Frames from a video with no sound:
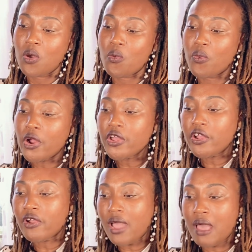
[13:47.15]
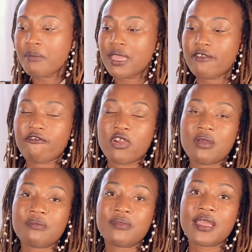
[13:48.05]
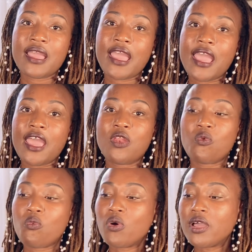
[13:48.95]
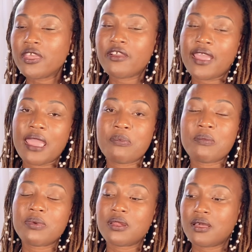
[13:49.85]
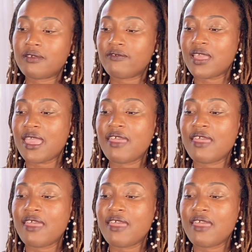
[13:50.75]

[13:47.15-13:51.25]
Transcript: where you're coming from and what you're capable of